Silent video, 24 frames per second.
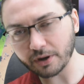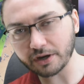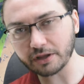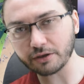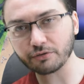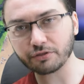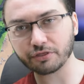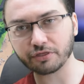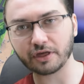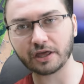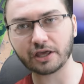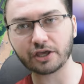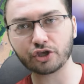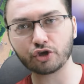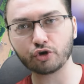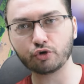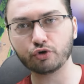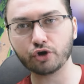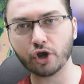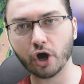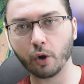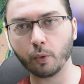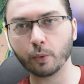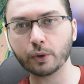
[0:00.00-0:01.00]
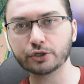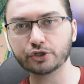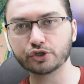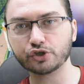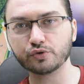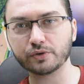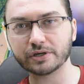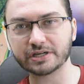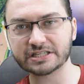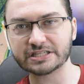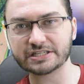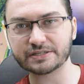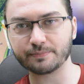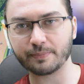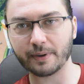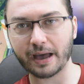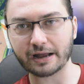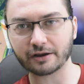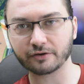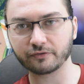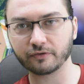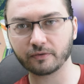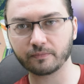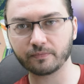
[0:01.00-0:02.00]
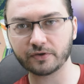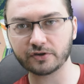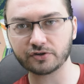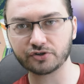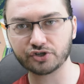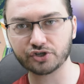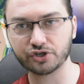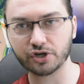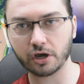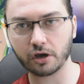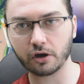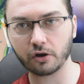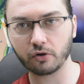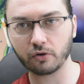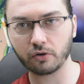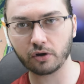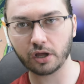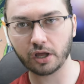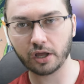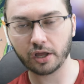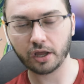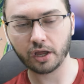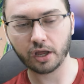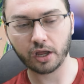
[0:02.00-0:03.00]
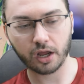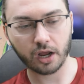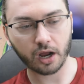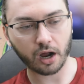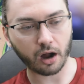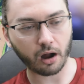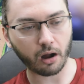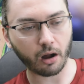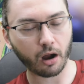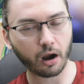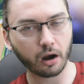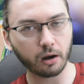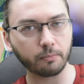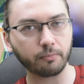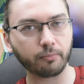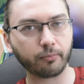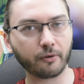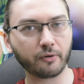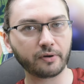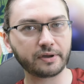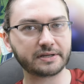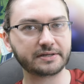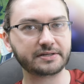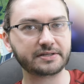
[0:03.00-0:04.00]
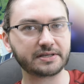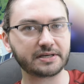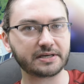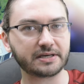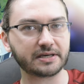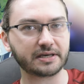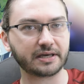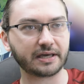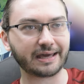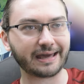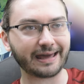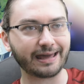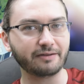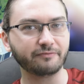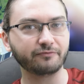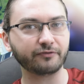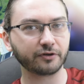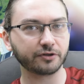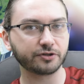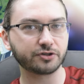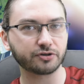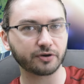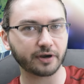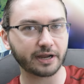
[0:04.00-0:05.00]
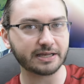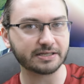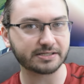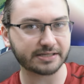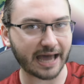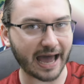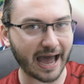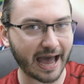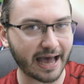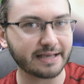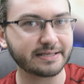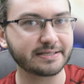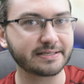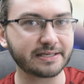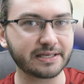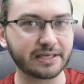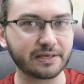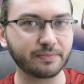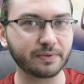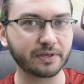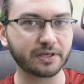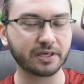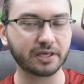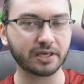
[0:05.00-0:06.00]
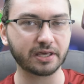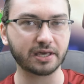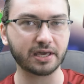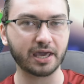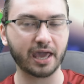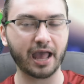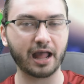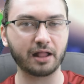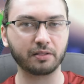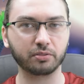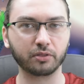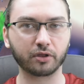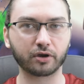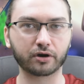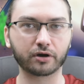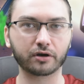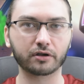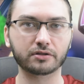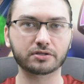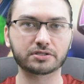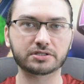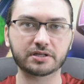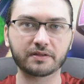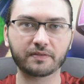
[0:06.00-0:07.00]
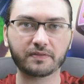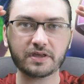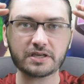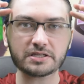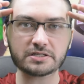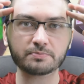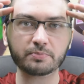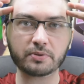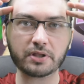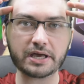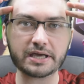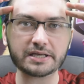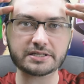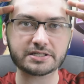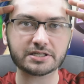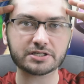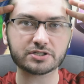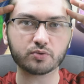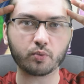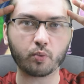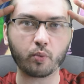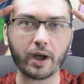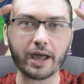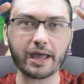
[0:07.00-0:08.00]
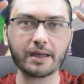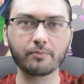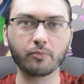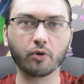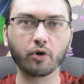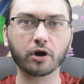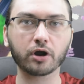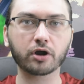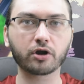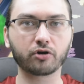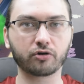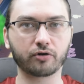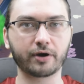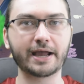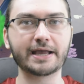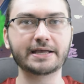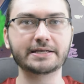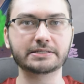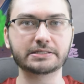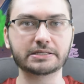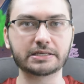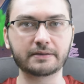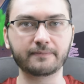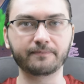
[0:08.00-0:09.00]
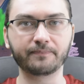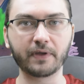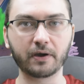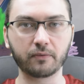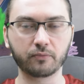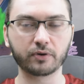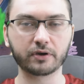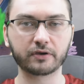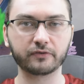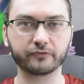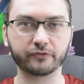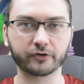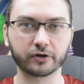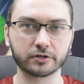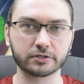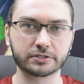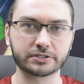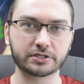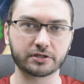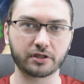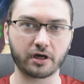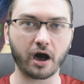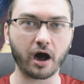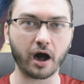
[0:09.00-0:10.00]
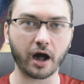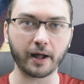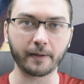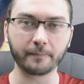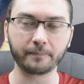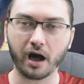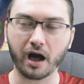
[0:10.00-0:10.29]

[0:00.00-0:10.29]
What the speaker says: when you think you know what to expect from this show, our boy D infiltrates as Hibiki and learns this place is way more crazy than we first thought.